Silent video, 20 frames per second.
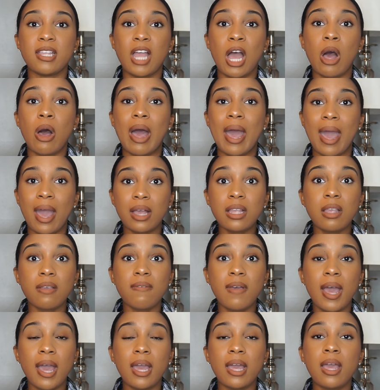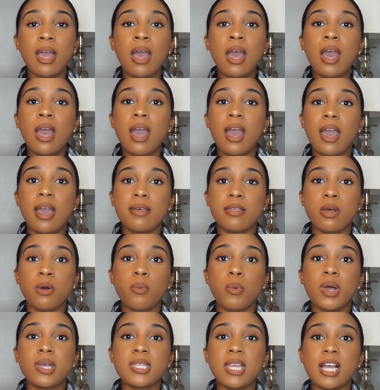and I'll activate and then
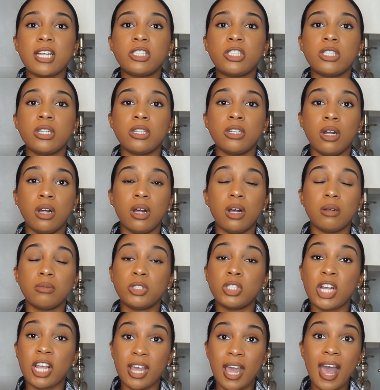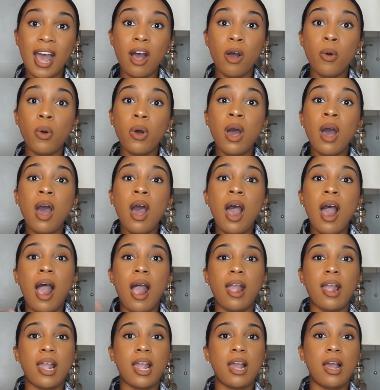once I ch um, check out
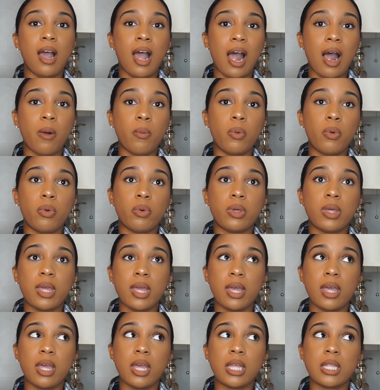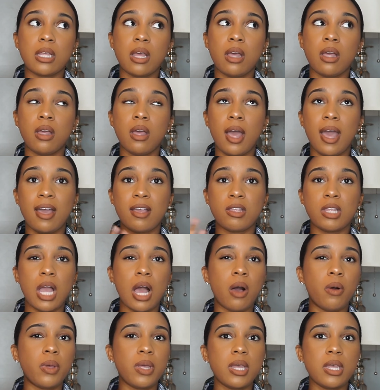I will get a
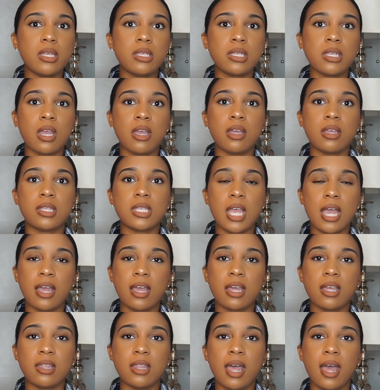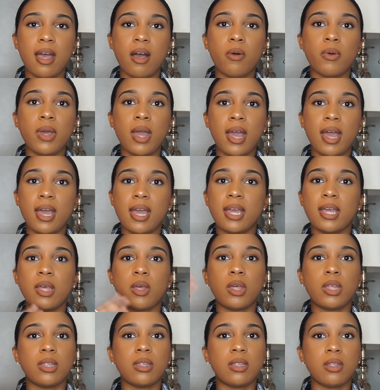notice saying that
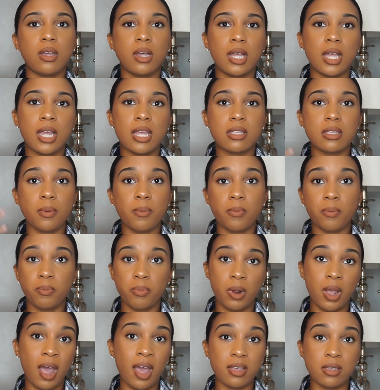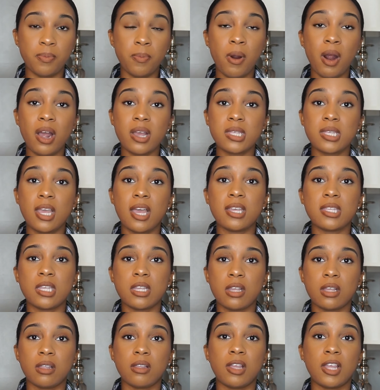okay it's has processed
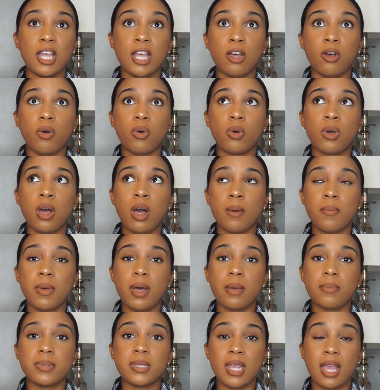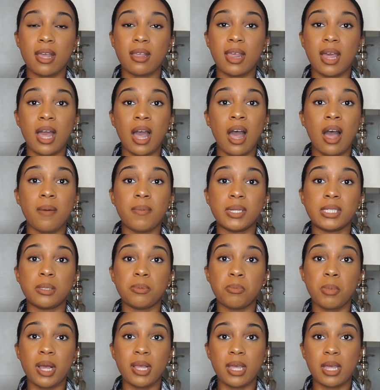and it'll come up saying like how much
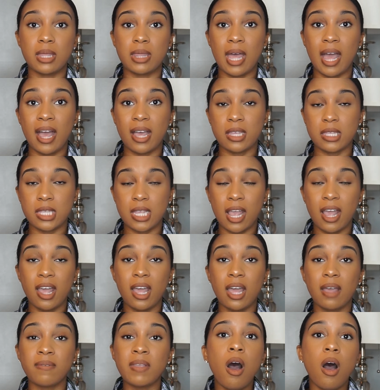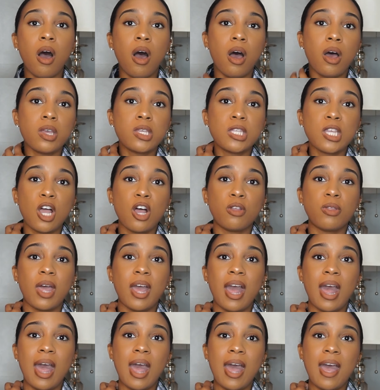money that I saved. Also
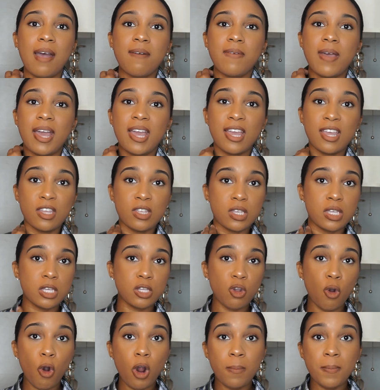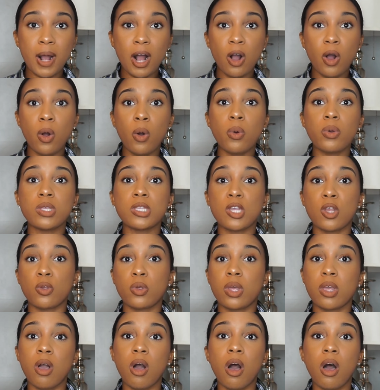they have a in-store mode so you
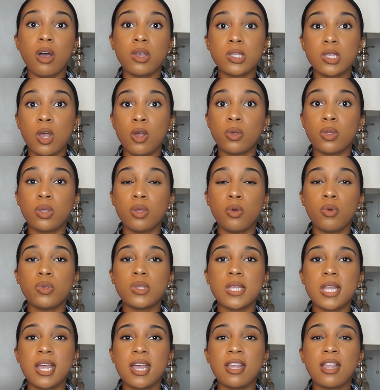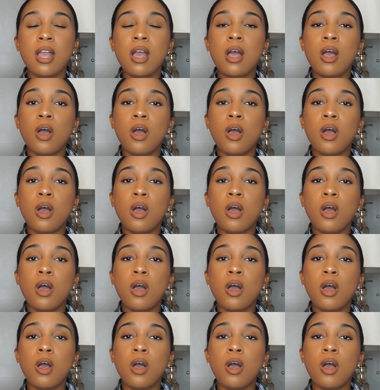can also use it